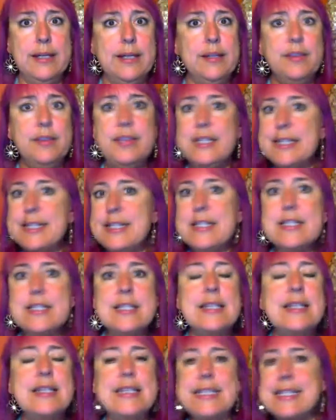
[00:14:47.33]
This
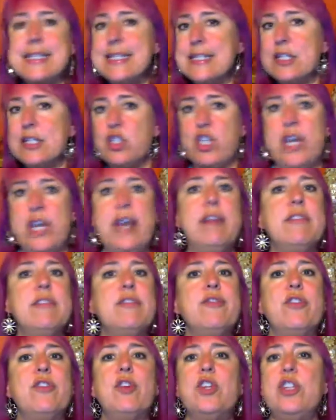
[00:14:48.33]
is a chance
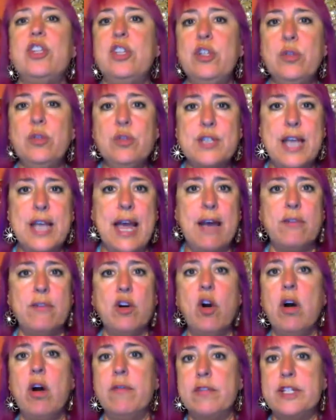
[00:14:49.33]
for you to have a
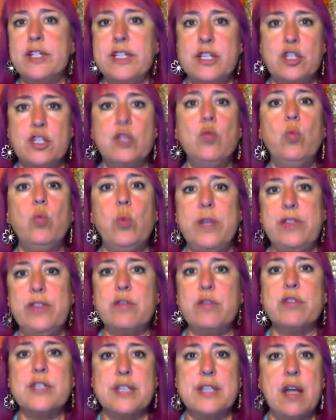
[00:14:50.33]
conversation with
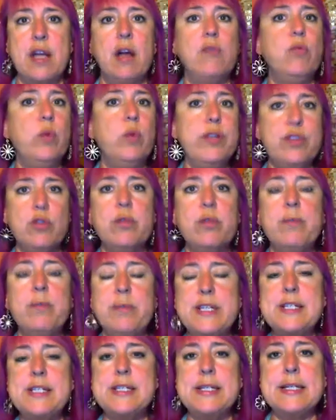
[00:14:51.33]
yourself, with your
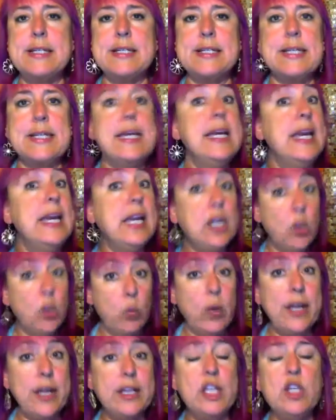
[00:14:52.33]
business in a
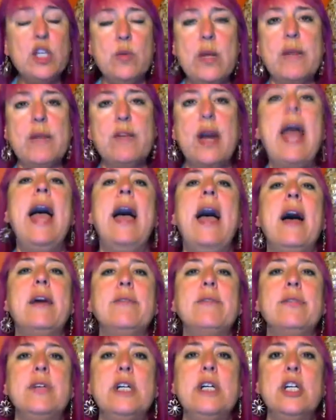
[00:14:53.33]
way that you never have.
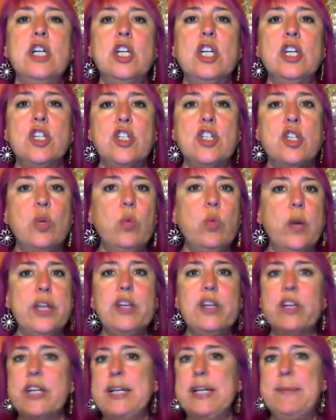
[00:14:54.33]
So what
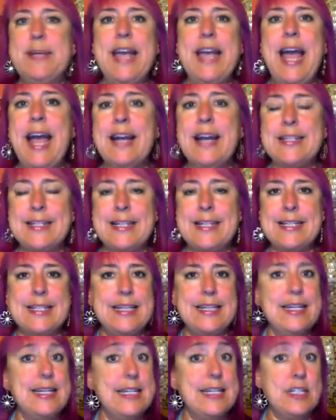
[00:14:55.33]
you're going to be
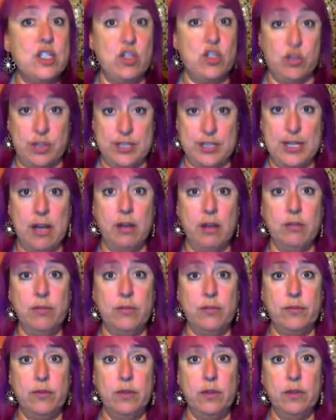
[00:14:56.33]
accessing is
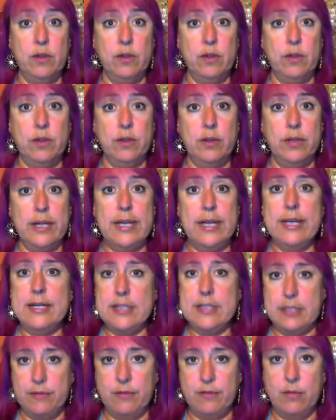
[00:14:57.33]
yourself in a
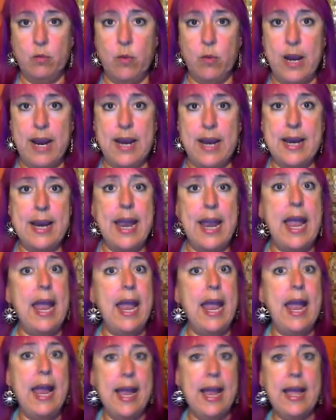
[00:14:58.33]
different way
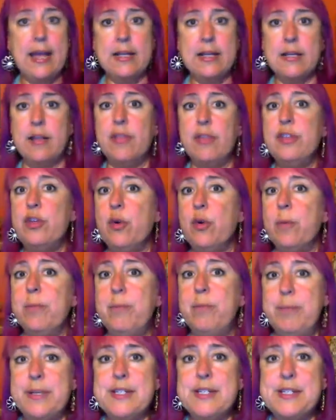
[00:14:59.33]
and your
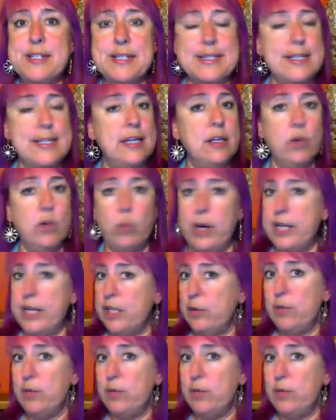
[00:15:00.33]
business in a way you